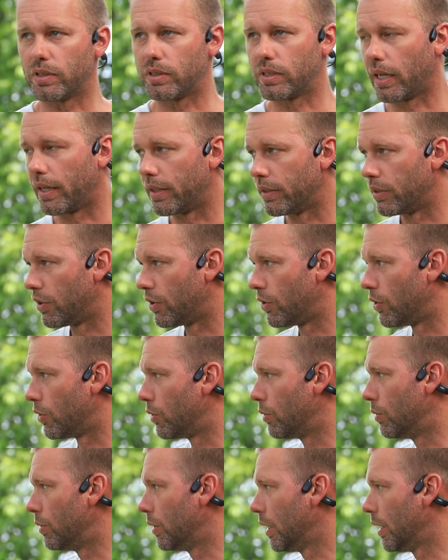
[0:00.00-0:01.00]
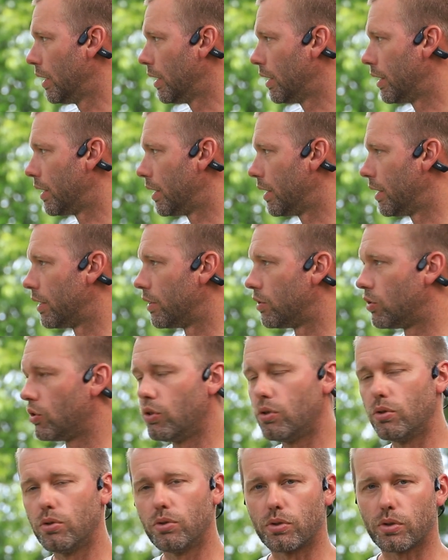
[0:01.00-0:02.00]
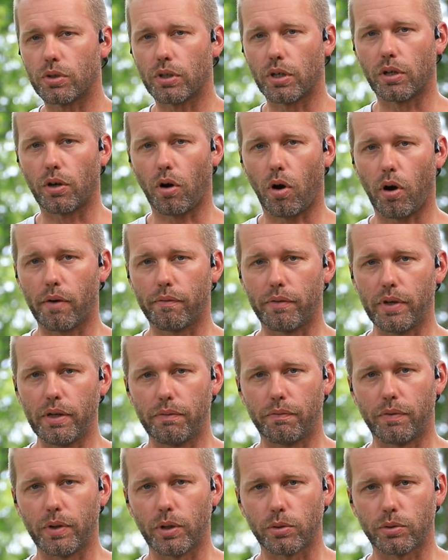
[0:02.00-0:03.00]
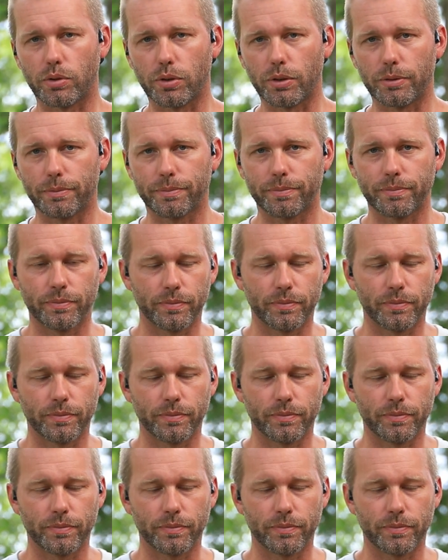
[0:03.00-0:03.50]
decided to do is use an RV filter